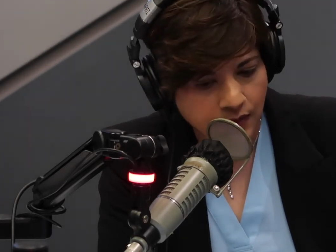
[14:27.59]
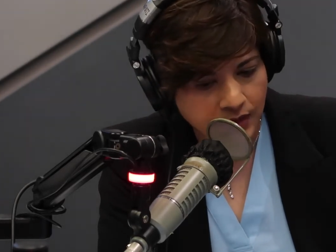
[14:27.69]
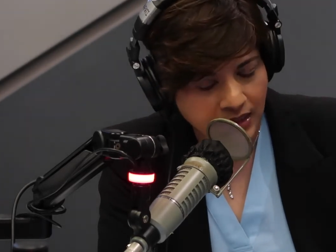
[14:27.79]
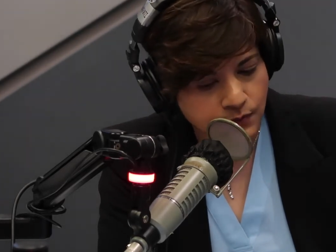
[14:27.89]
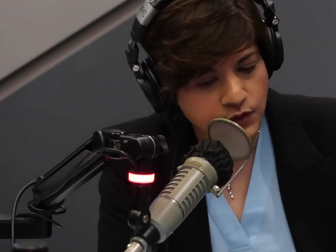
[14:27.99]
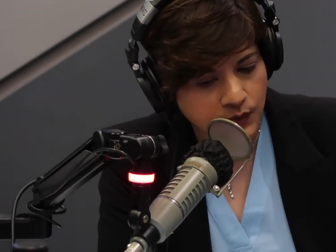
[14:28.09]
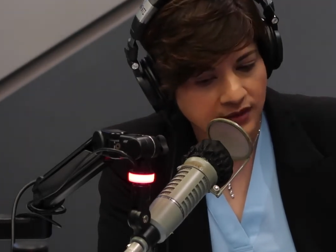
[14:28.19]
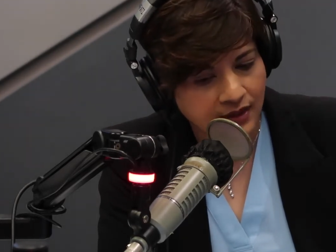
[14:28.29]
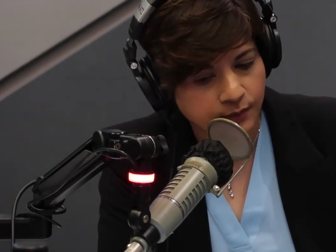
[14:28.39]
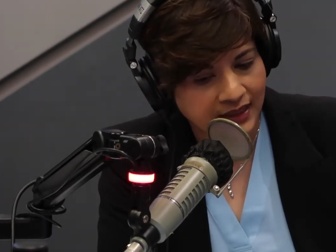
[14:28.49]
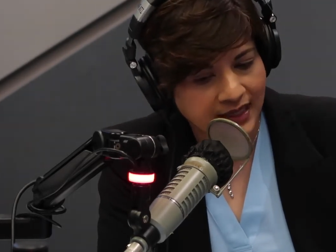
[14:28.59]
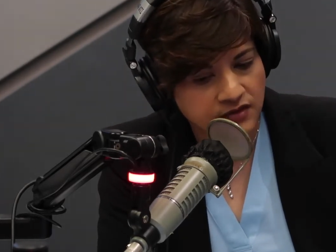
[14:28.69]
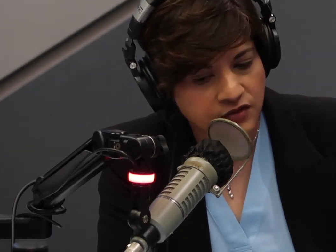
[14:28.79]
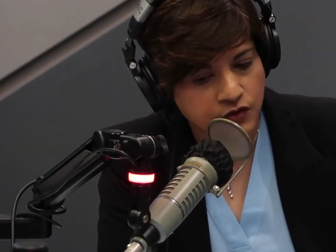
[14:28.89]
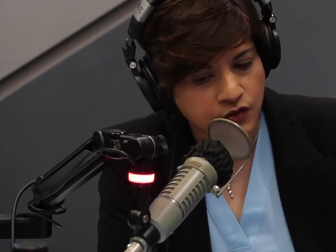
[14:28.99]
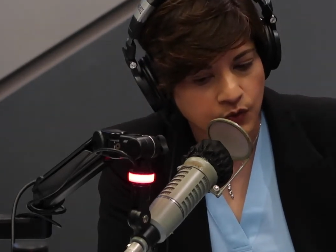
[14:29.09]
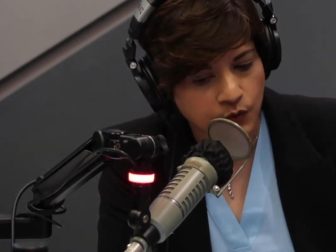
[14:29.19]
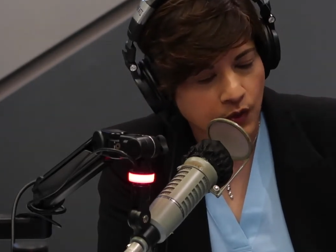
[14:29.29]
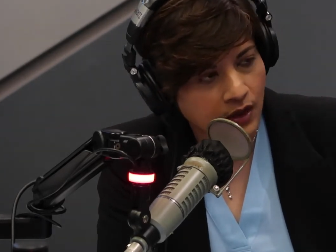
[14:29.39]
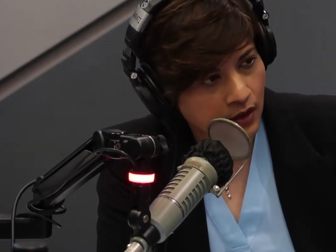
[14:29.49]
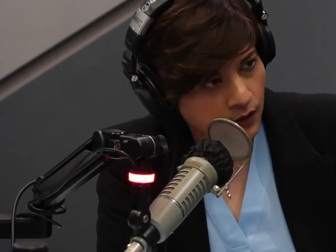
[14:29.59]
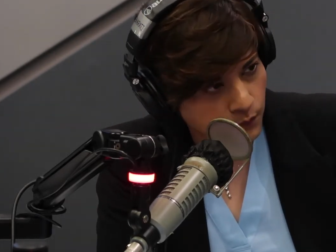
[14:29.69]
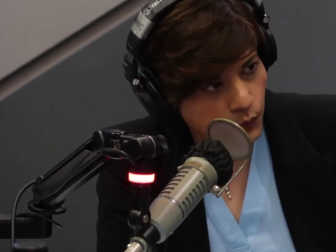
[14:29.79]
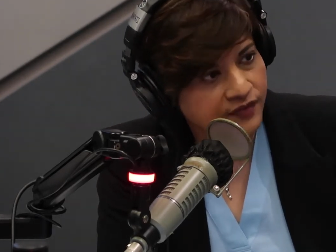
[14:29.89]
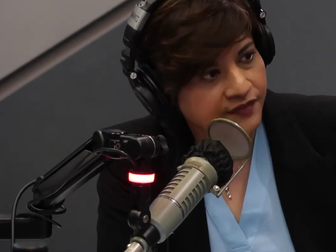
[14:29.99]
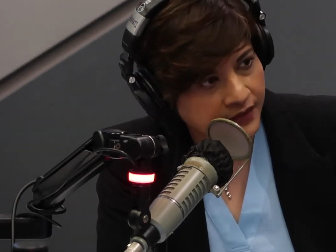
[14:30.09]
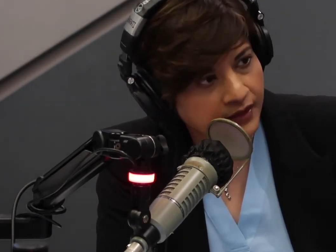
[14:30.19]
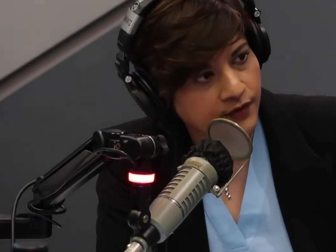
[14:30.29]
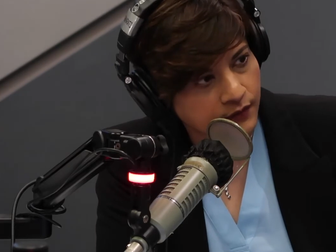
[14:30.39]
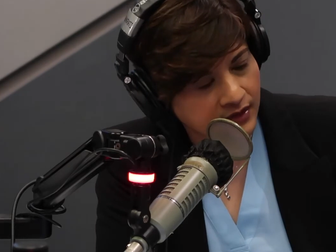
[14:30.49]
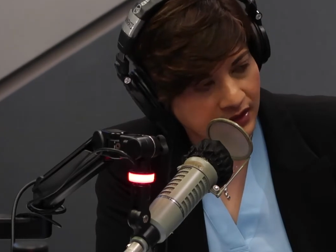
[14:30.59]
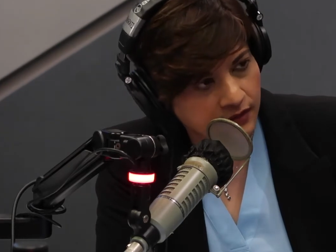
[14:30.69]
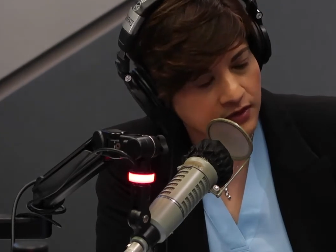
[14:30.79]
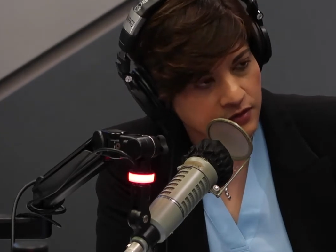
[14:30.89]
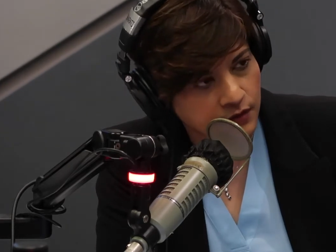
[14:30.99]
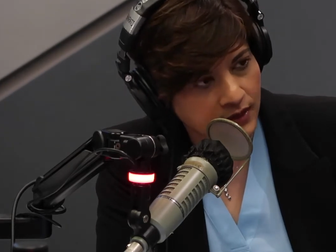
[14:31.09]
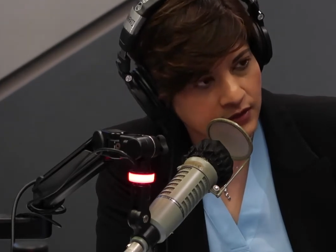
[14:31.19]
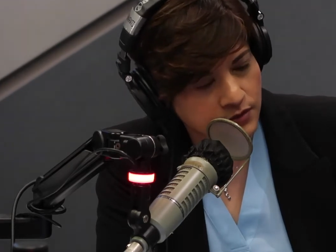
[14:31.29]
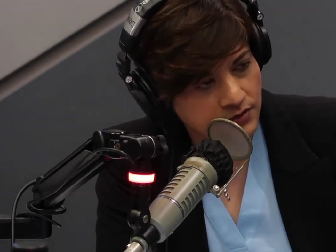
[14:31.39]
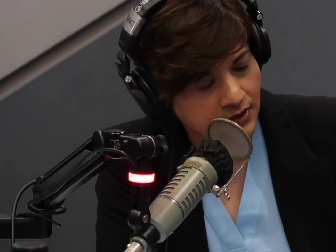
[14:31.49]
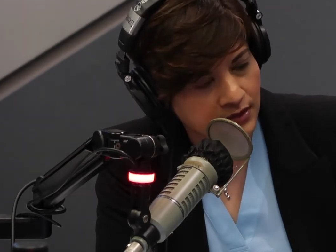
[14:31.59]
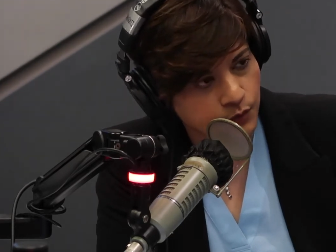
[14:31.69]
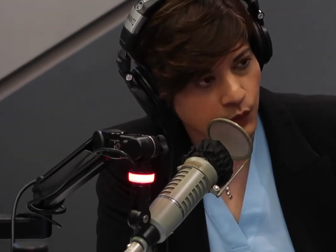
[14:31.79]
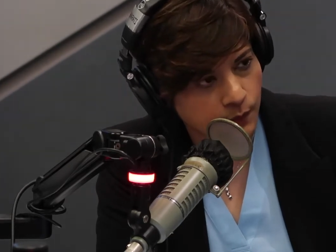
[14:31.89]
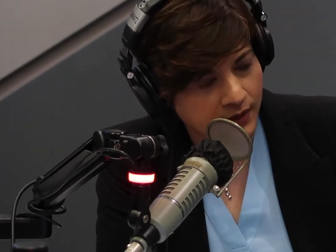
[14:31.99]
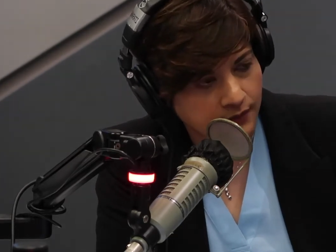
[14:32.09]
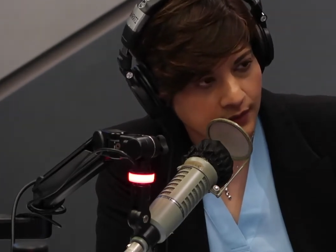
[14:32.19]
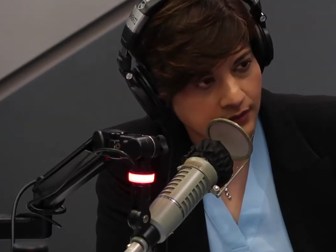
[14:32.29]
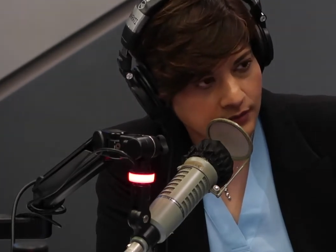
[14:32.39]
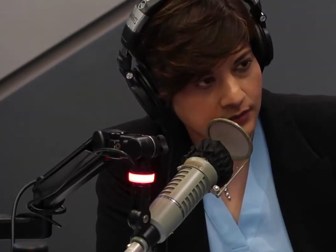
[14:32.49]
But I'm sure there are plans to move further in this direction. Tell us more about that.